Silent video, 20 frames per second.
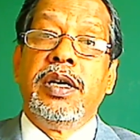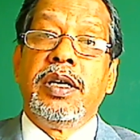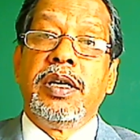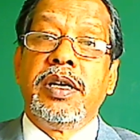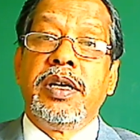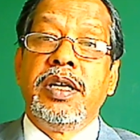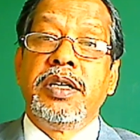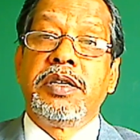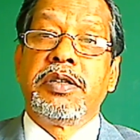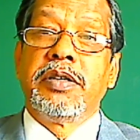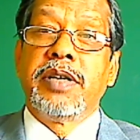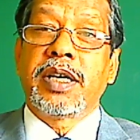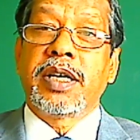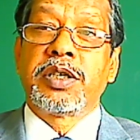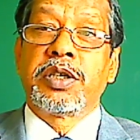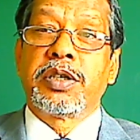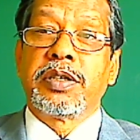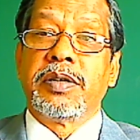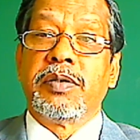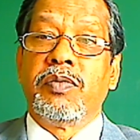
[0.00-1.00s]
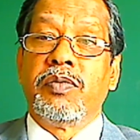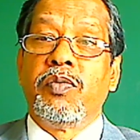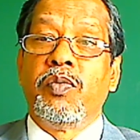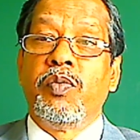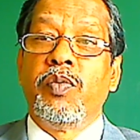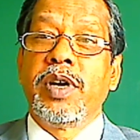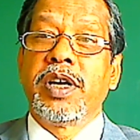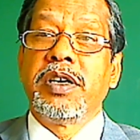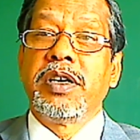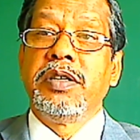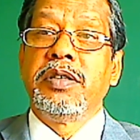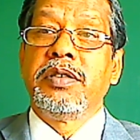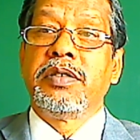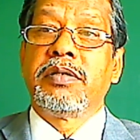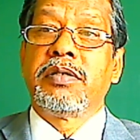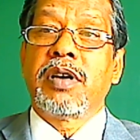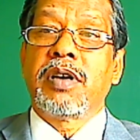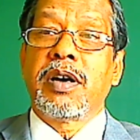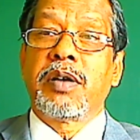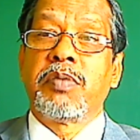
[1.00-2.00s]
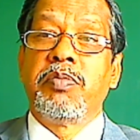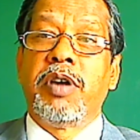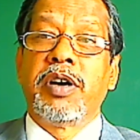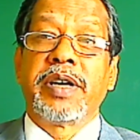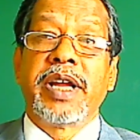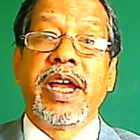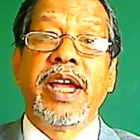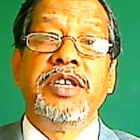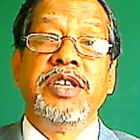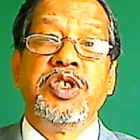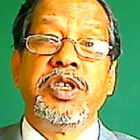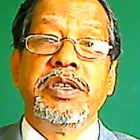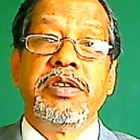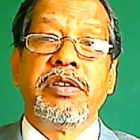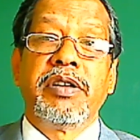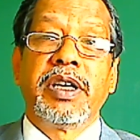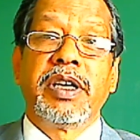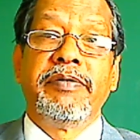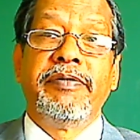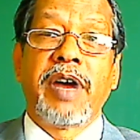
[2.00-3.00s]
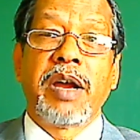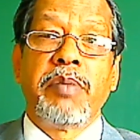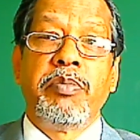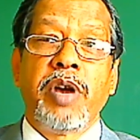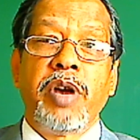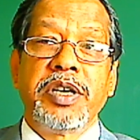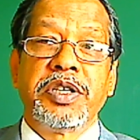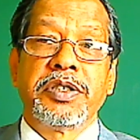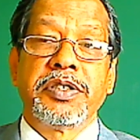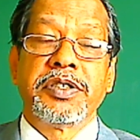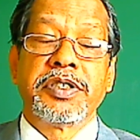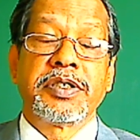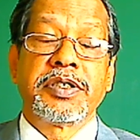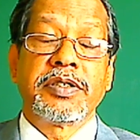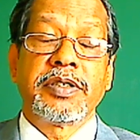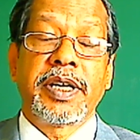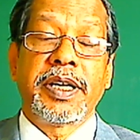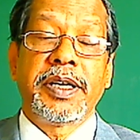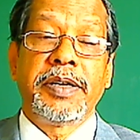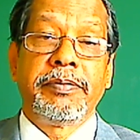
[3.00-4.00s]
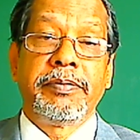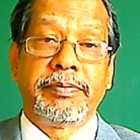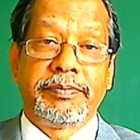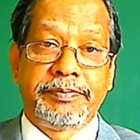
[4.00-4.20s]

Introduction. We're going to talk about engineering vibrations today.